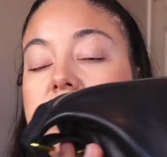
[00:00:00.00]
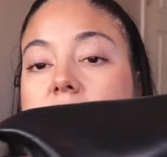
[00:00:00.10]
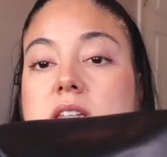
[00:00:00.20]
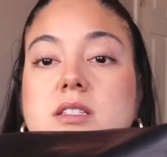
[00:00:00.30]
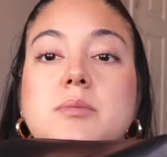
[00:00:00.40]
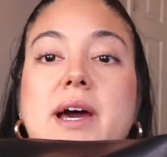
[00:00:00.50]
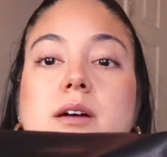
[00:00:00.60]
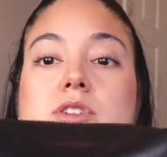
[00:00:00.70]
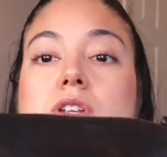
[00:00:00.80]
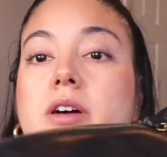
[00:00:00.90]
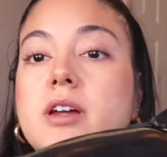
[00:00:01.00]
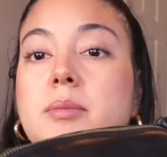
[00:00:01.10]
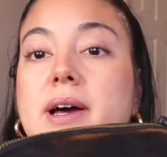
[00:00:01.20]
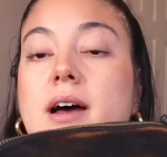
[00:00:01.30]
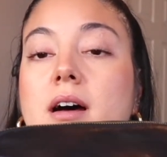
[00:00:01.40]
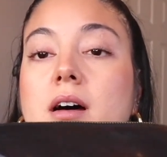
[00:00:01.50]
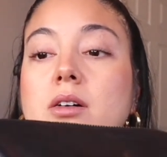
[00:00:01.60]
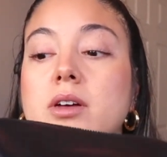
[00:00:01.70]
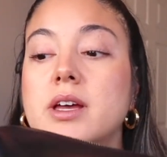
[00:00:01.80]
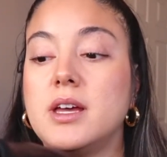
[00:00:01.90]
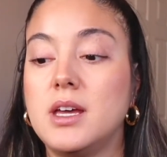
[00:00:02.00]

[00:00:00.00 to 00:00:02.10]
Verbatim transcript: This is the bag I was talking about.